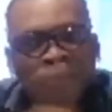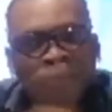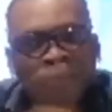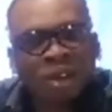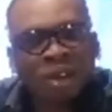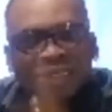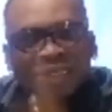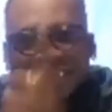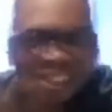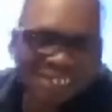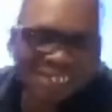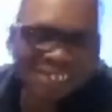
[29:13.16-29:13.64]

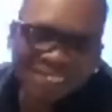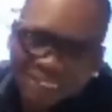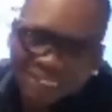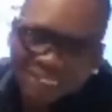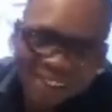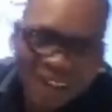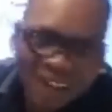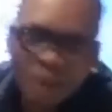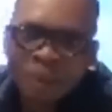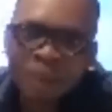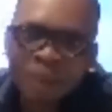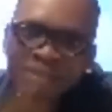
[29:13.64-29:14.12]
stressed.
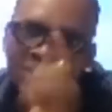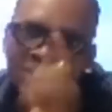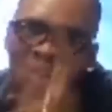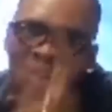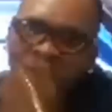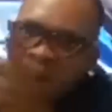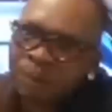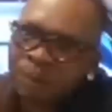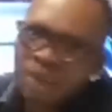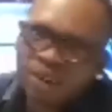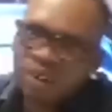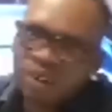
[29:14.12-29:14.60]
Come on, Mr.
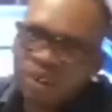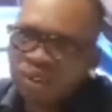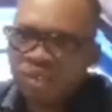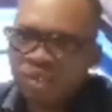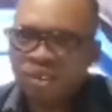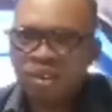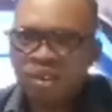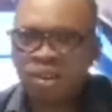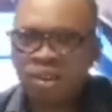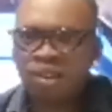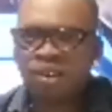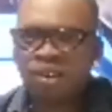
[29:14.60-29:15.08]
Comedeno.
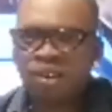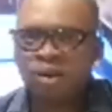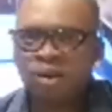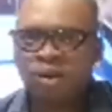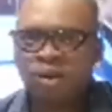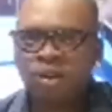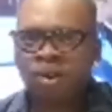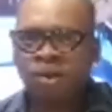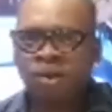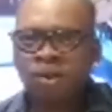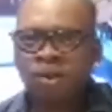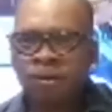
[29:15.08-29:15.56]

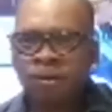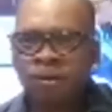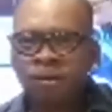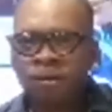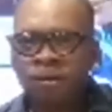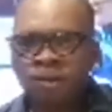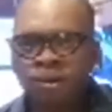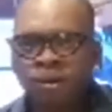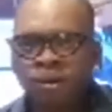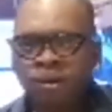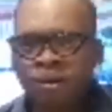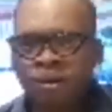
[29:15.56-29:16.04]

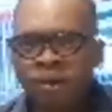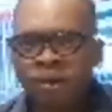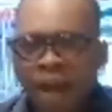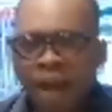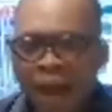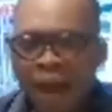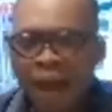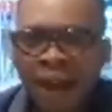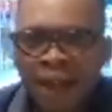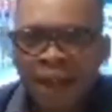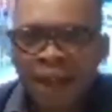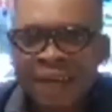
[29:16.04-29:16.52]

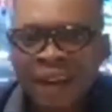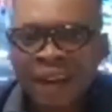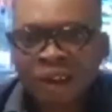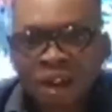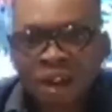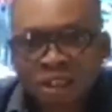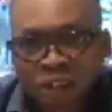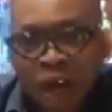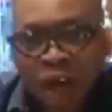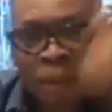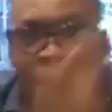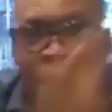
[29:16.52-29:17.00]
Ah, you can
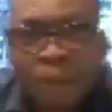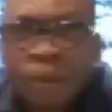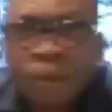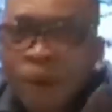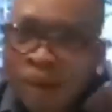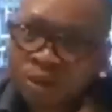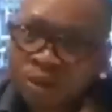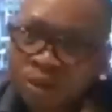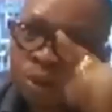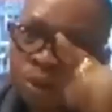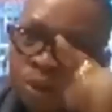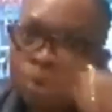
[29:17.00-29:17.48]
saw my boy
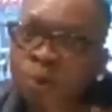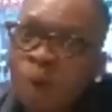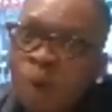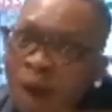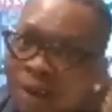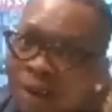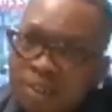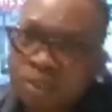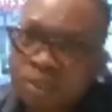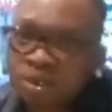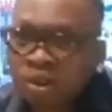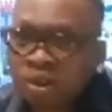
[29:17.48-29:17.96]
Tom
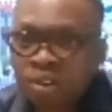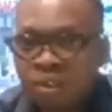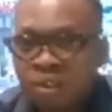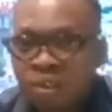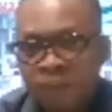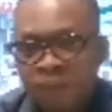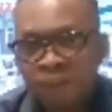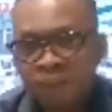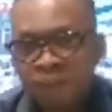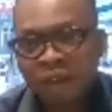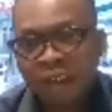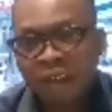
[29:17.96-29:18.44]
Suquano,
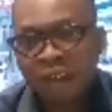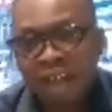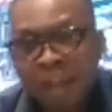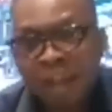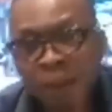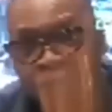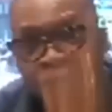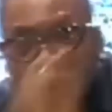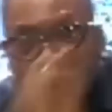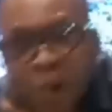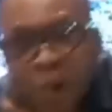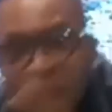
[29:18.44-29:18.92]
and you go
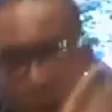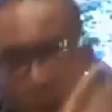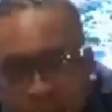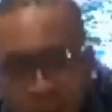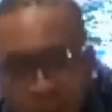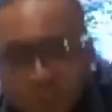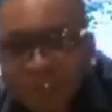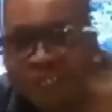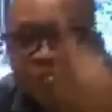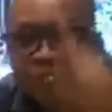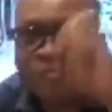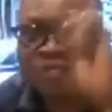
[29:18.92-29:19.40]
over
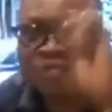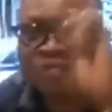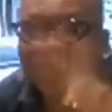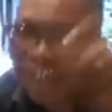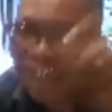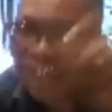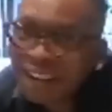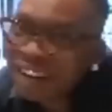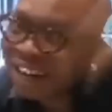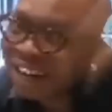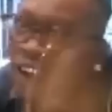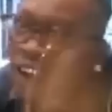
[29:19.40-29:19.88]
only 50
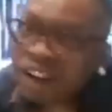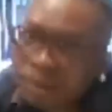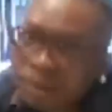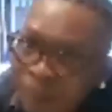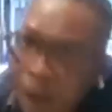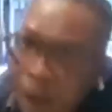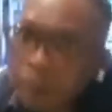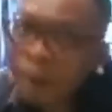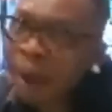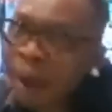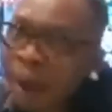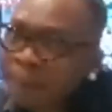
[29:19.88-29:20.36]
Ghana and other
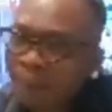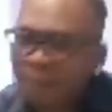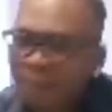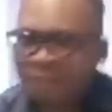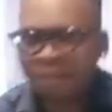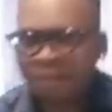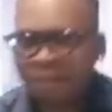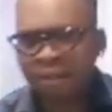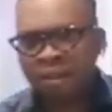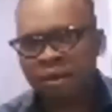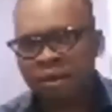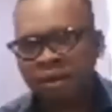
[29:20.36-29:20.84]
mammy.
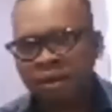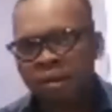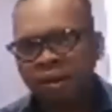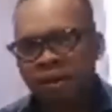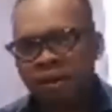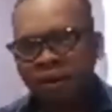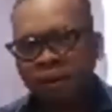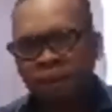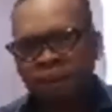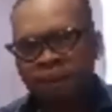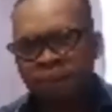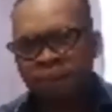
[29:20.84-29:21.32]

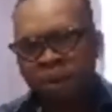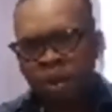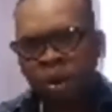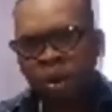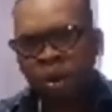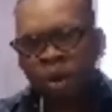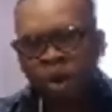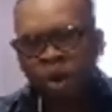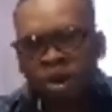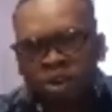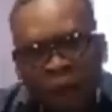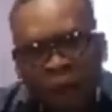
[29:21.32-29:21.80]

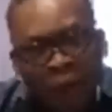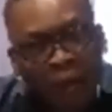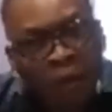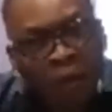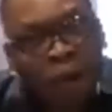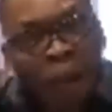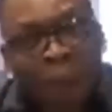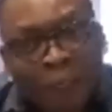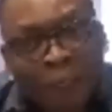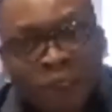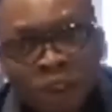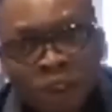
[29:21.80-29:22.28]
Also, I know
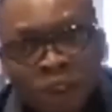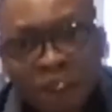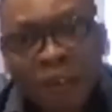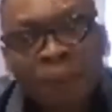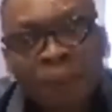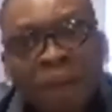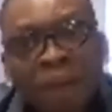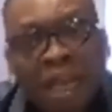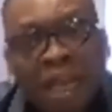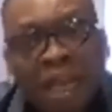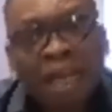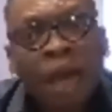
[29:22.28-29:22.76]
about social
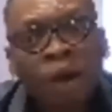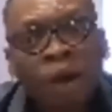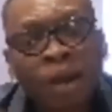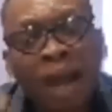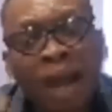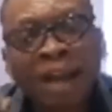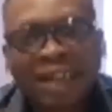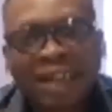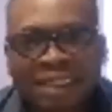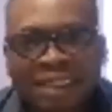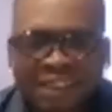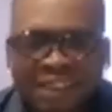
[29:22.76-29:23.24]
media now,
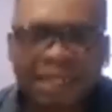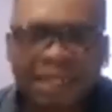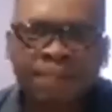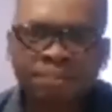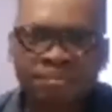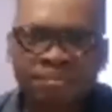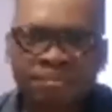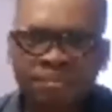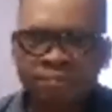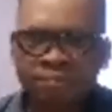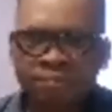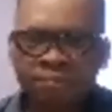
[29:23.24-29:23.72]
Yaka system.
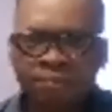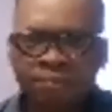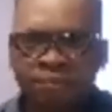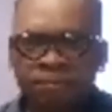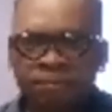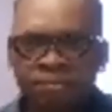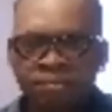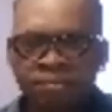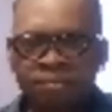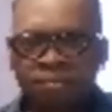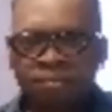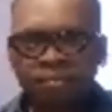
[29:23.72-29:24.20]

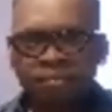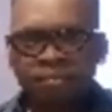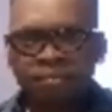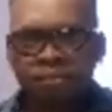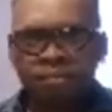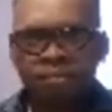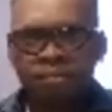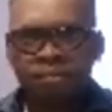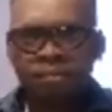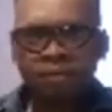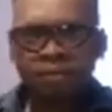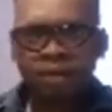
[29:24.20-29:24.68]

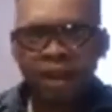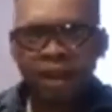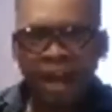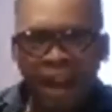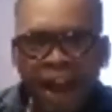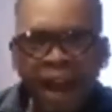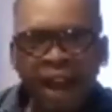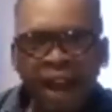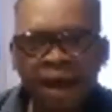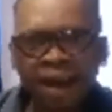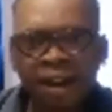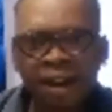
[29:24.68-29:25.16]

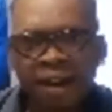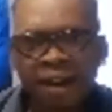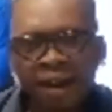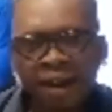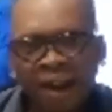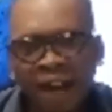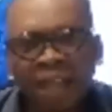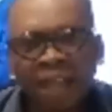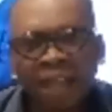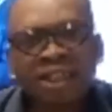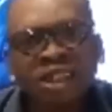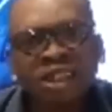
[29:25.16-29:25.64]
Ah,
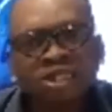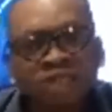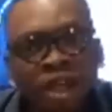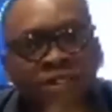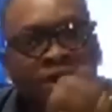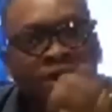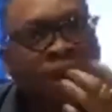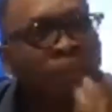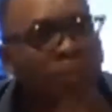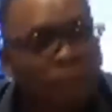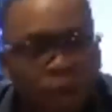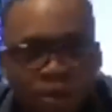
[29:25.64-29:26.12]
antisweater
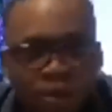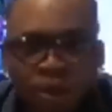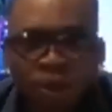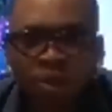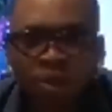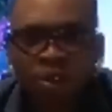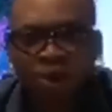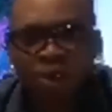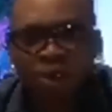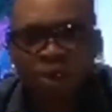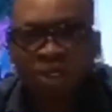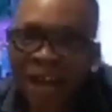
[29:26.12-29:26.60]
Bodo,
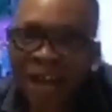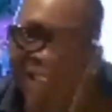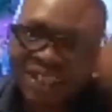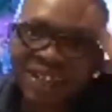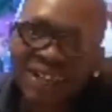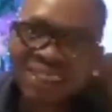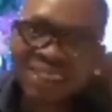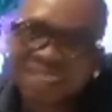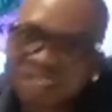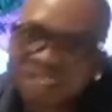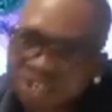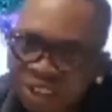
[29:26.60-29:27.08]
sugar, and
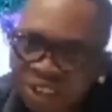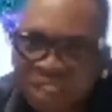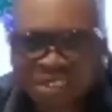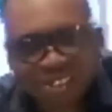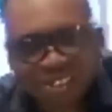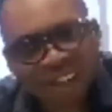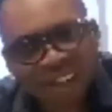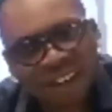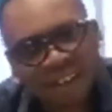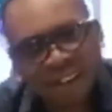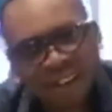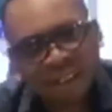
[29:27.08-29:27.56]

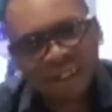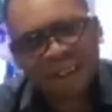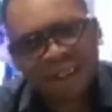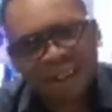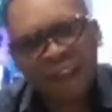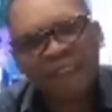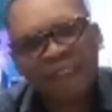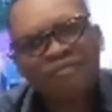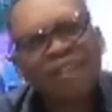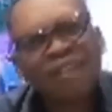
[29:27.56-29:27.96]
antisweater. If you are